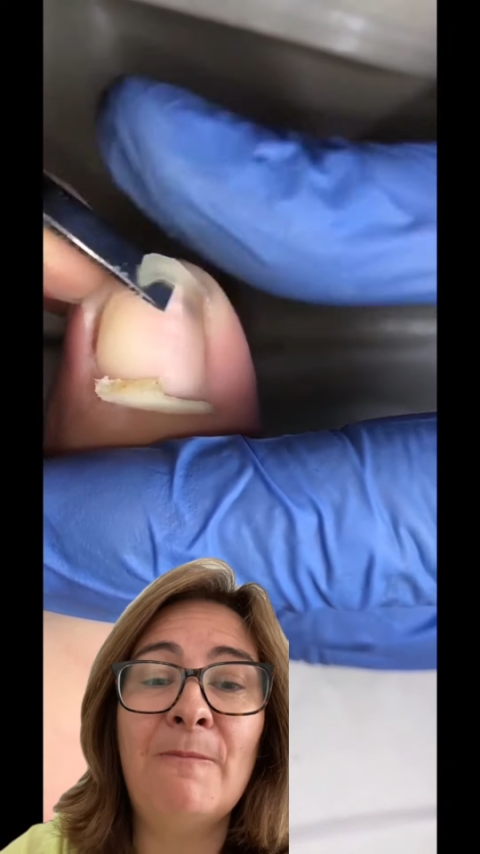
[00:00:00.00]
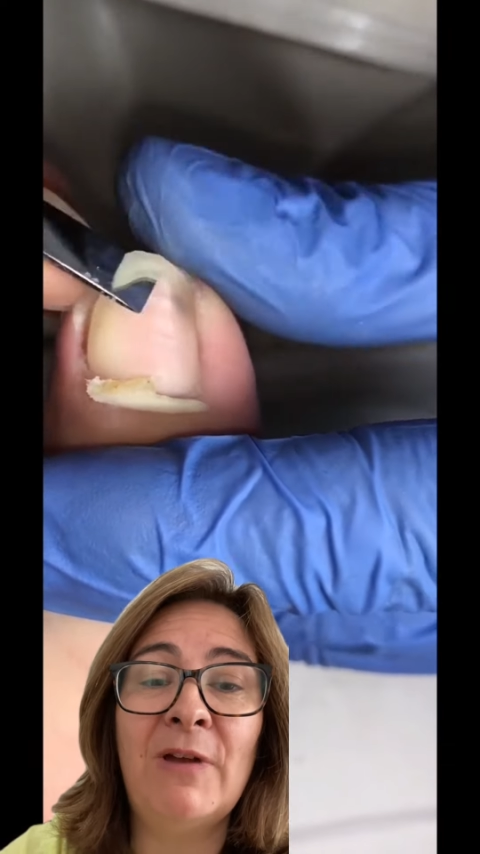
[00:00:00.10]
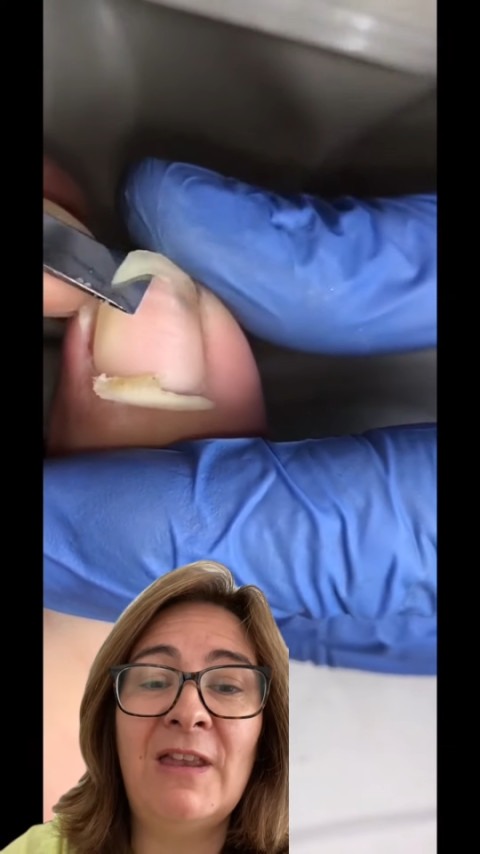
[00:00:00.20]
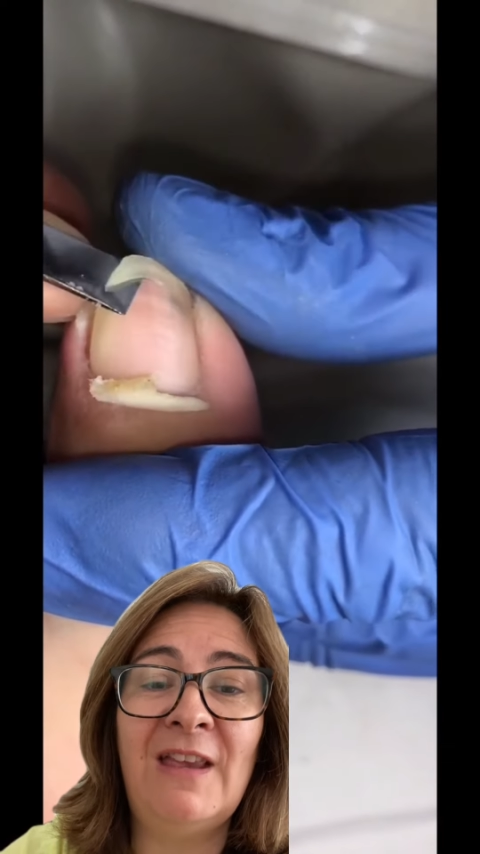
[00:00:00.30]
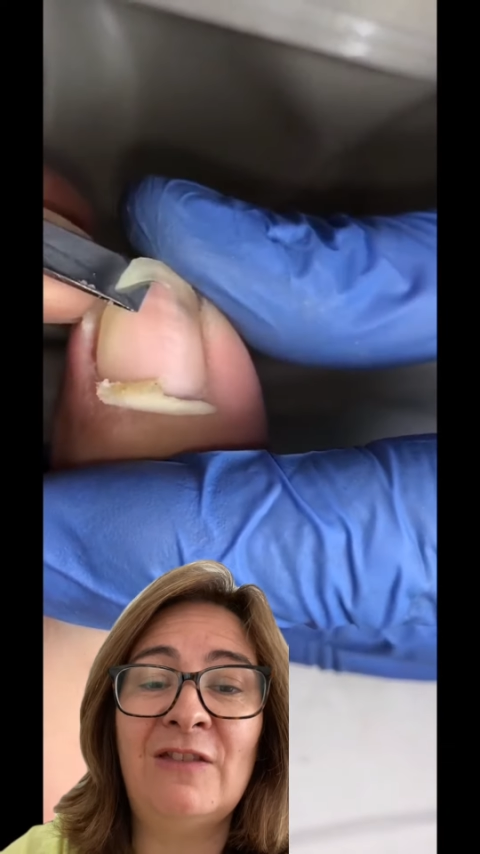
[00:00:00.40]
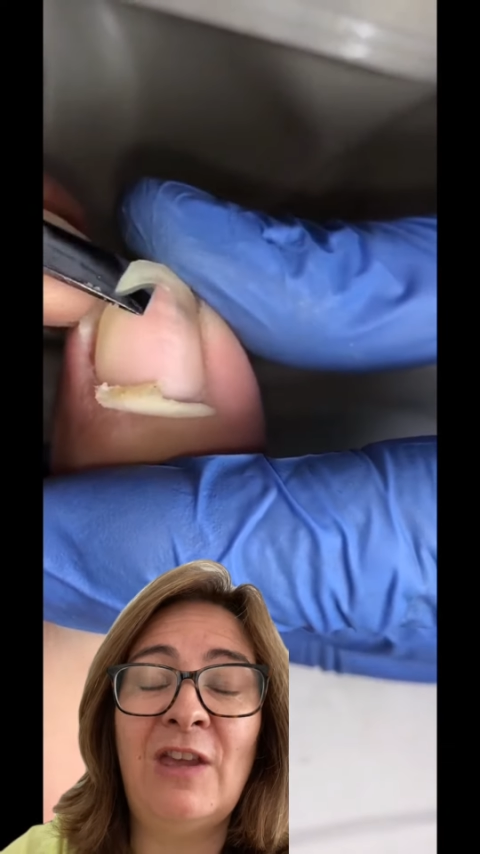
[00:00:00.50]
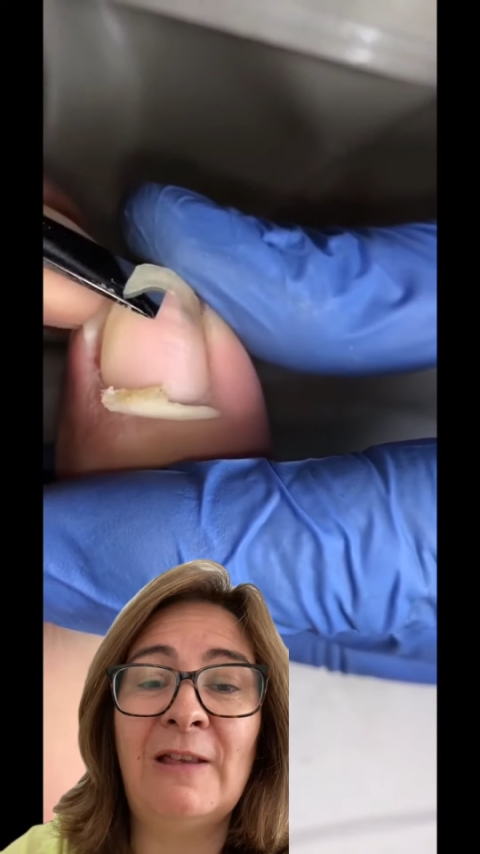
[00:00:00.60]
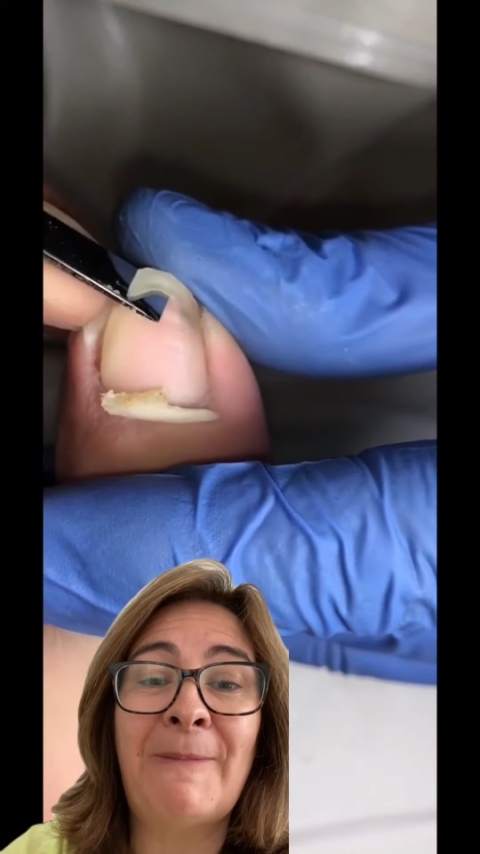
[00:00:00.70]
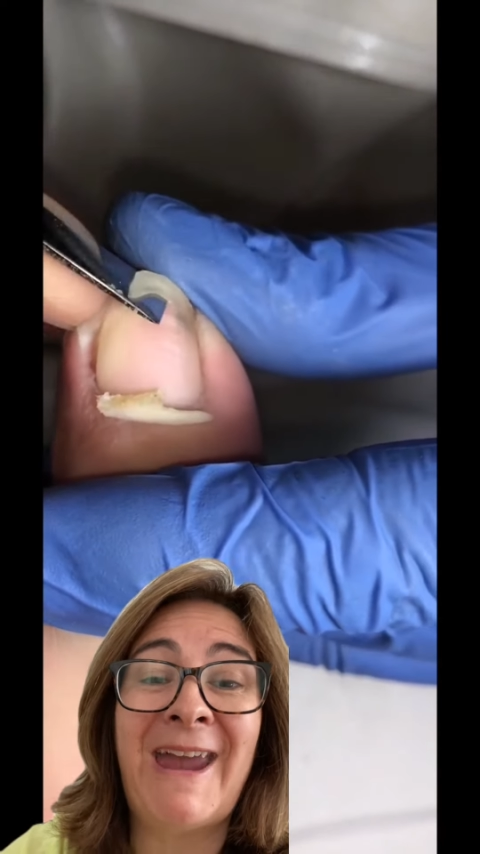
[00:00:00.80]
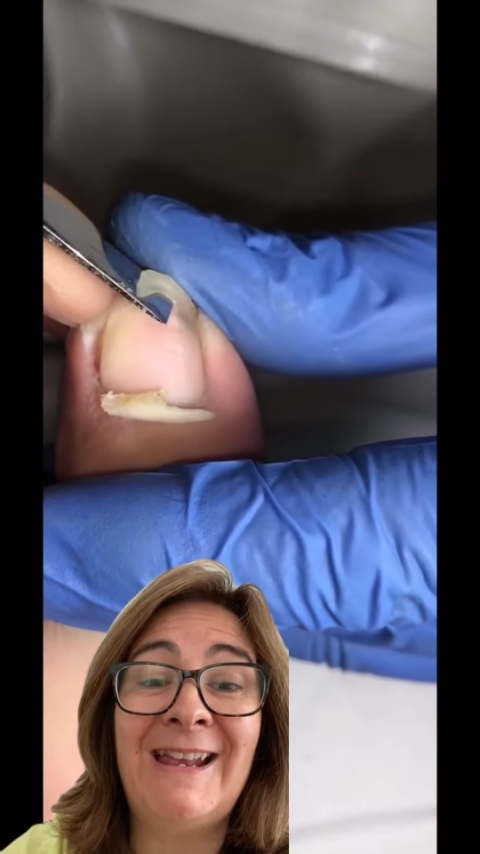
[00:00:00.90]
but it's,
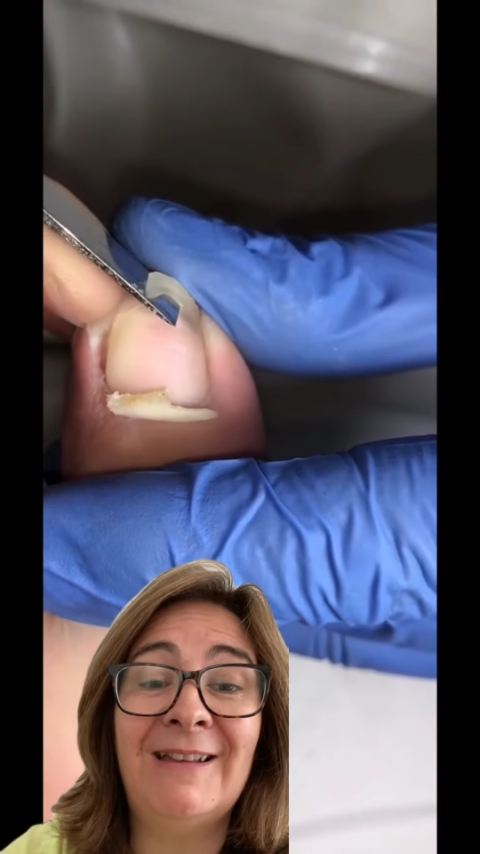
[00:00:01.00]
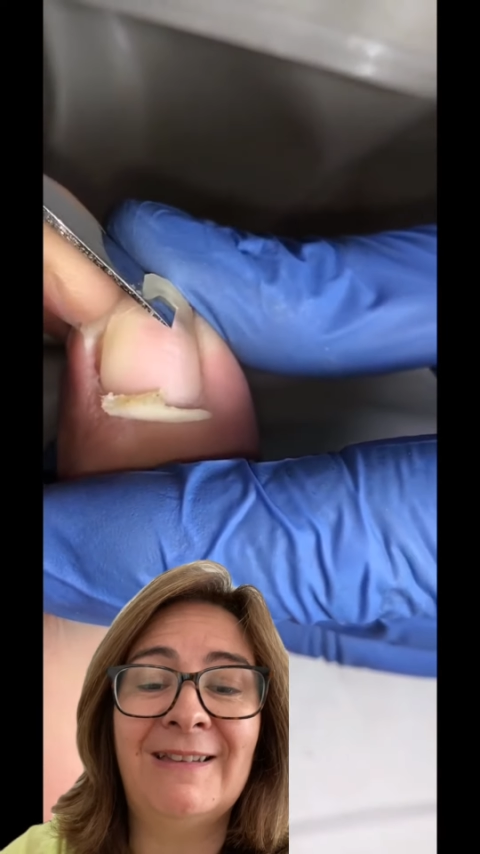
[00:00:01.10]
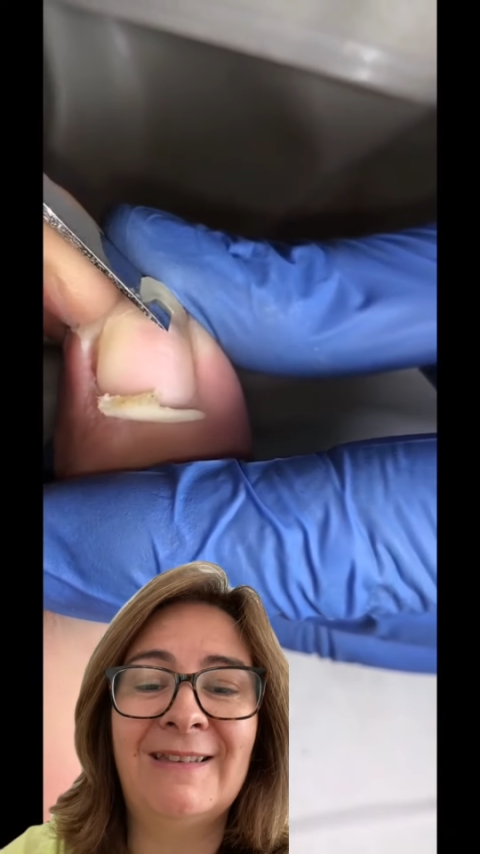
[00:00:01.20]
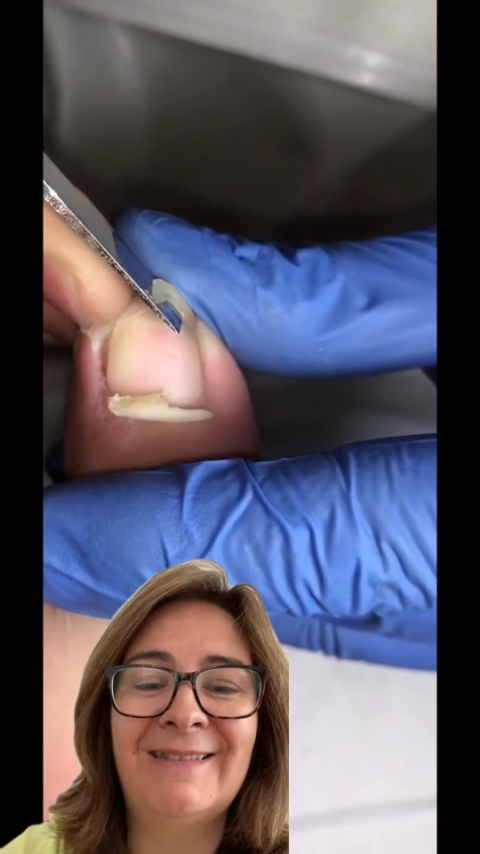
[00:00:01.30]
it's painless.